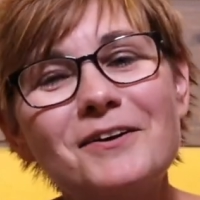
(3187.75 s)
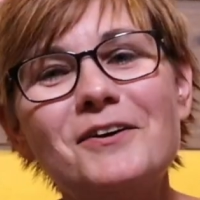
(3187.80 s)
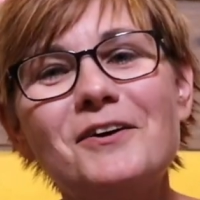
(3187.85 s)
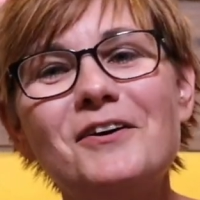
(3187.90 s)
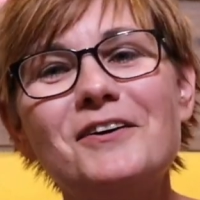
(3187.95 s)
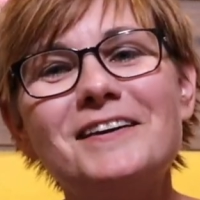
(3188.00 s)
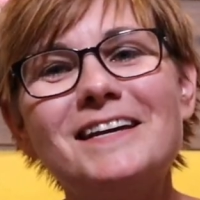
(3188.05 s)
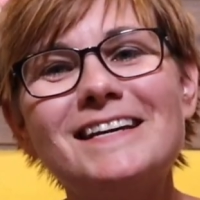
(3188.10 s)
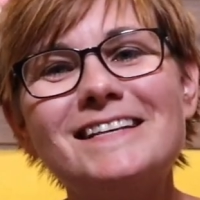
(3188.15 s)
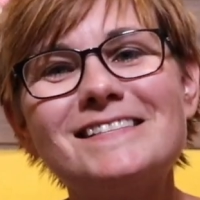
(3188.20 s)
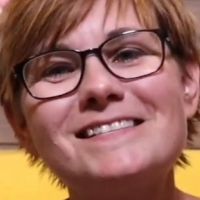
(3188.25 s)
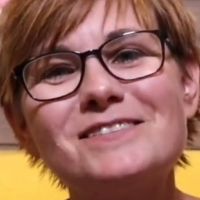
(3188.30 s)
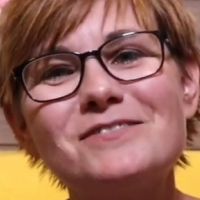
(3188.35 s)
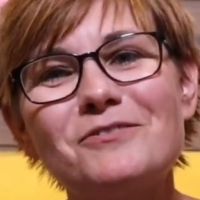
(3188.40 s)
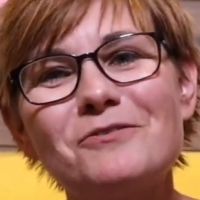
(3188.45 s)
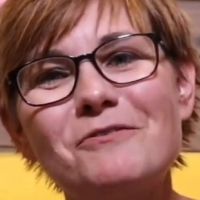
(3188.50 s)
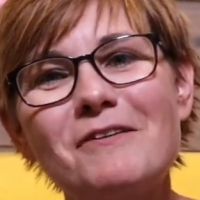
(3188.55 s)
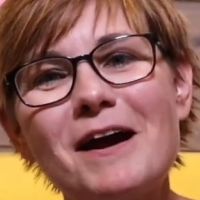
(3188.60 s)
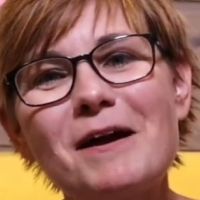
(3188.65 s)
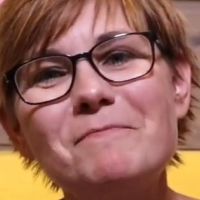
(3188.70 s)
on
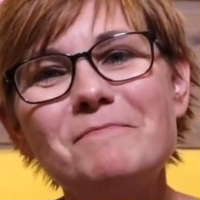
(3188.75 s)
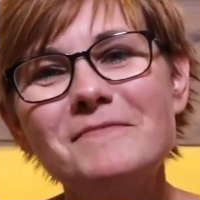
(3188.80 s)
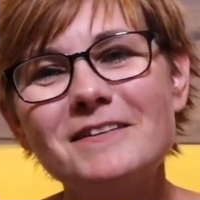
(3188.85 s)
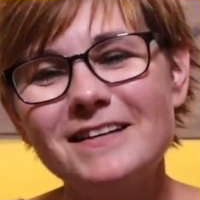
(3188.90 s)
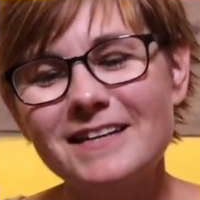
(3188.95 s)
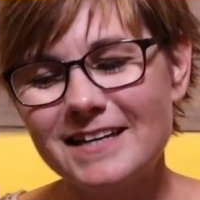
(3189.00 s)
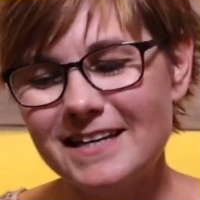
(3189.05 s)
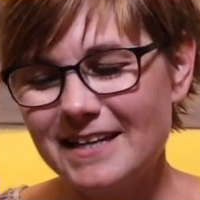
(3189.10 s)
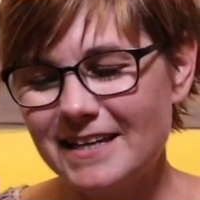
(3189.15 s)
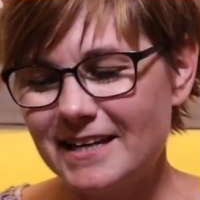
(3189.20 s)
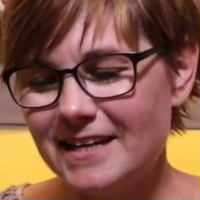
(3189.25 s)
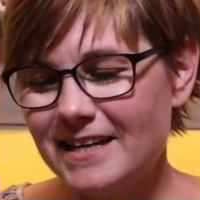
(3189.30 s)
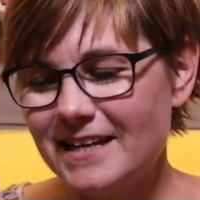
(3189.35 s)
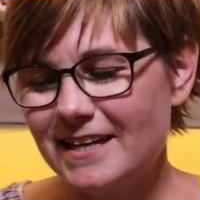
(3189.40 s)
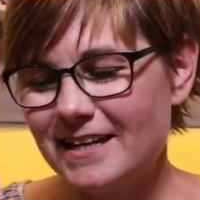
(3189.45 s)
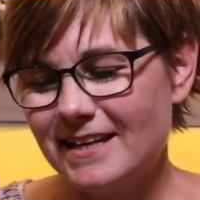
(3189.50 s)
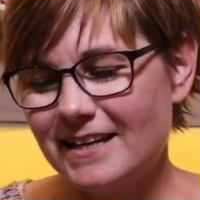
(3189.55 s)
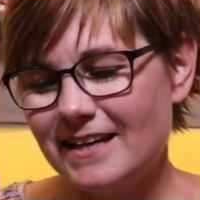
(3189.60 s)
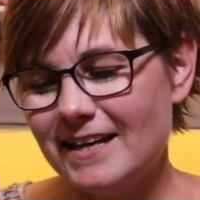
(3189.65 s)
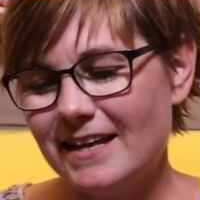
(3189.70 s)
Instagram,
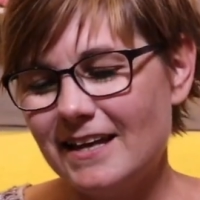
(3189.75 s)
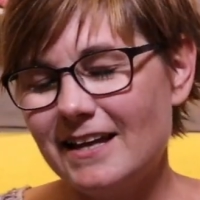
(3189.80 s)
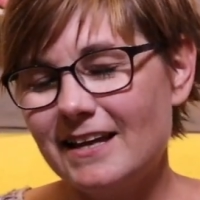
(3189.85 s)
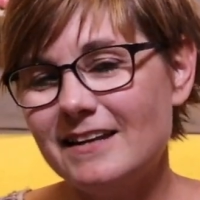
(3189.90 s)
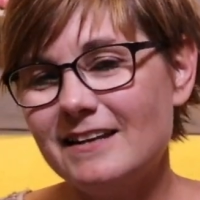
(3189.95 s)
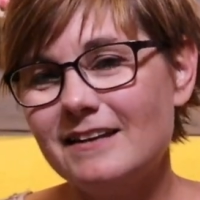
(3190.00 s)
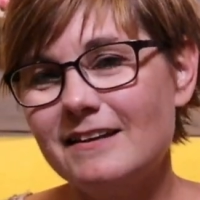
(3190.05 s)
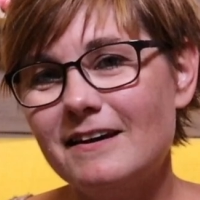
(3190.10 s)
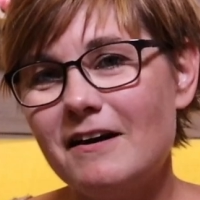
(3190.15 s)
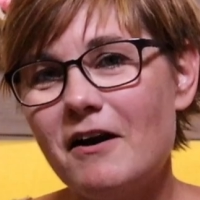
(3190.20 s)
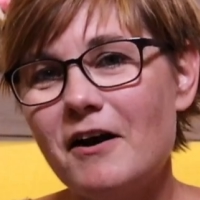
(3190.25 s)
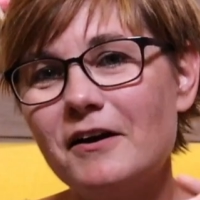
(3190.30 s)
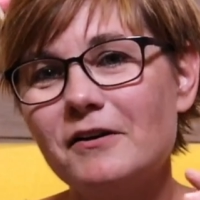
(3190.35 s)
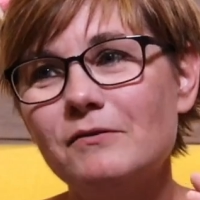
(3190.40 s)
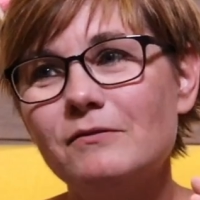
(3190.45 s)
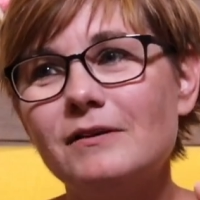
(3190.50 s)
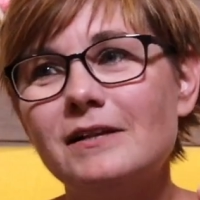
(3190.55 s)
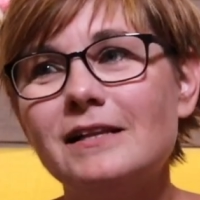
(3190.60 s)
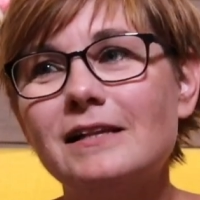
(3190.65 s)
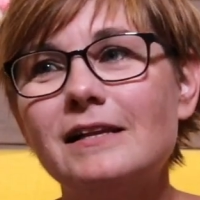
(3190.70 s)
and I
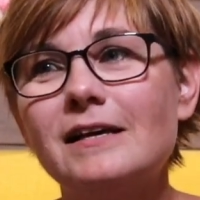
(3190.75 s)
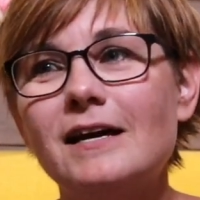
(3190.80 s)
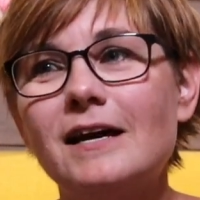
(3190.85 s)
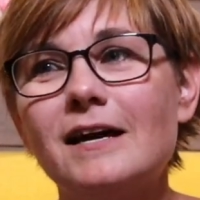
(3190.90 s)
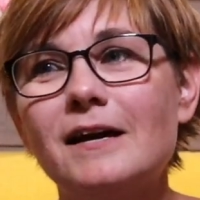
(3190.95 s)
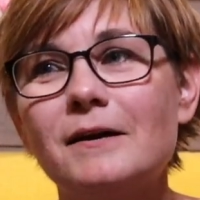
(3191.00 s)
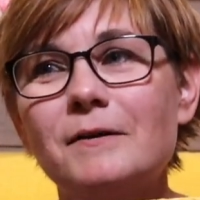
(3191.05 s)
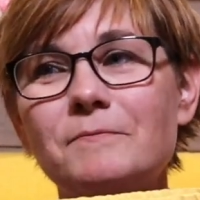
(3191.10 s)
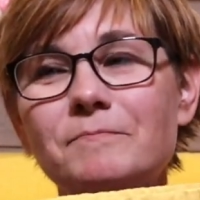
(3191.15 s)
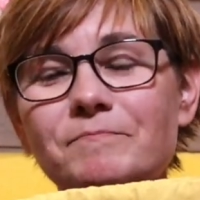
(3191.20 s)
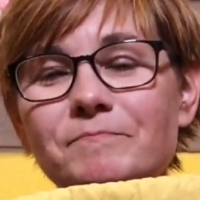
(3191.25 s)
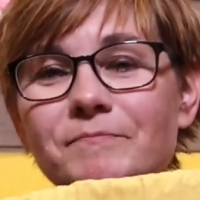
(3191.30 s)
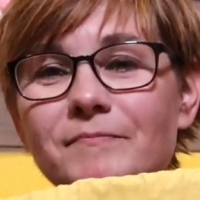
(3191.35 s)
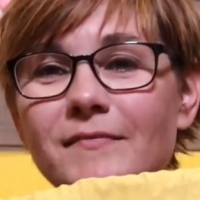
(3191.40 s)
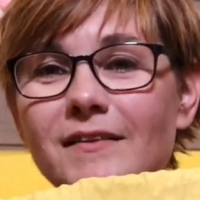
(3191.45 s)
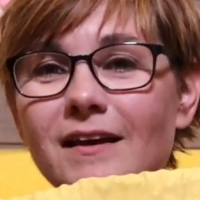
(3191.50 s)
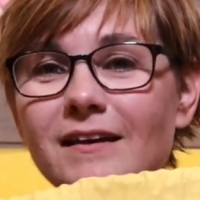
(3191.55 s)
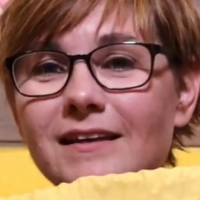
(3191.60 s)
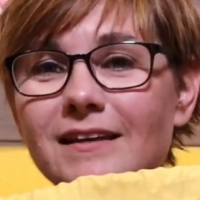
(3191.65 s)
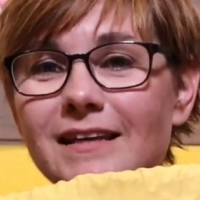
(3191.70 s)
will
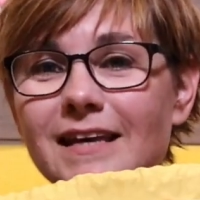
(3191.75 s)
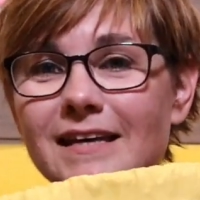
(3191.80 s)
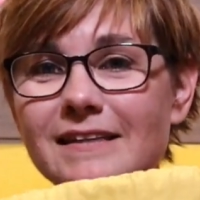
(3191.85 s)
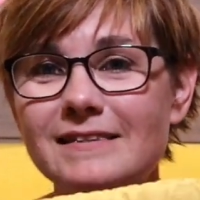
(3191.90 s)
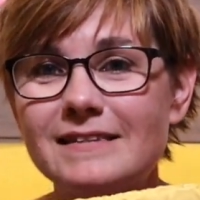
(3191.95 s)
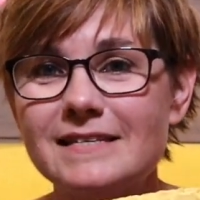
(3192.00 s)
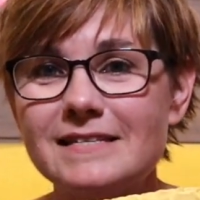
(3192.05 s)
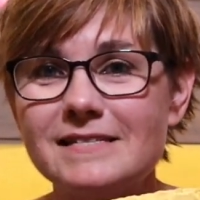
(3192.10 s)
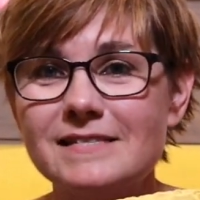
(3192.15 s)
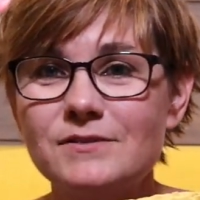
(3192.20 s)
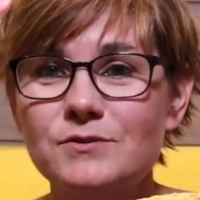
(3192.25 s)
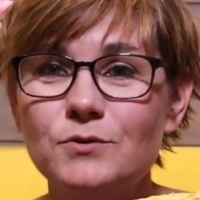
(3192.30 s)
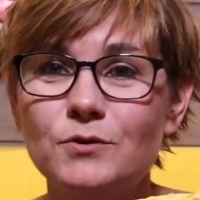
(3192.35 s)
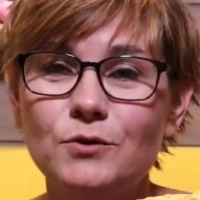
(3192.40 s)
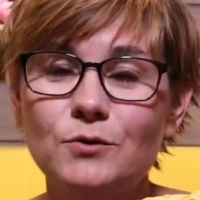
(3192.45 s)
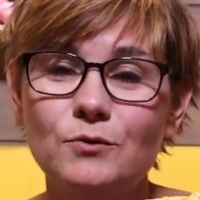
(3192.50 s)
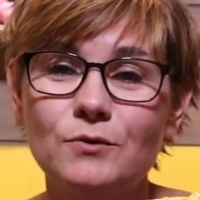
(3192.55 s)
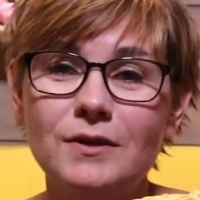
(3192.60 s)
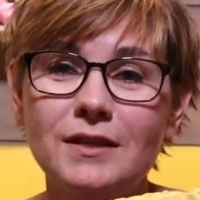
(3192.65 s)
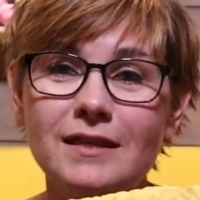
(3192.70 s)
get this to
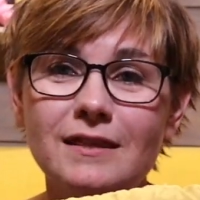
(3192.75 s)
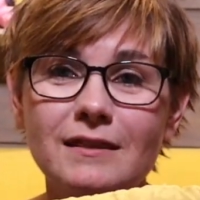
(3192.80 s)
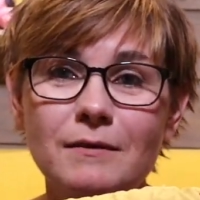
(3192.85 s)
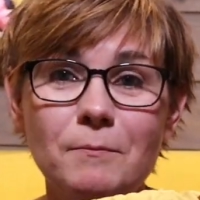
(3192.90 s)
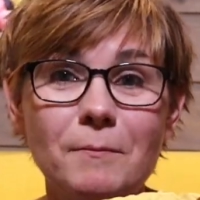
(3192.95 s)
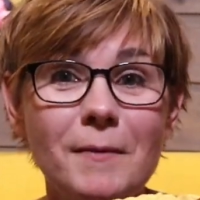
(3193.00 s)
you in the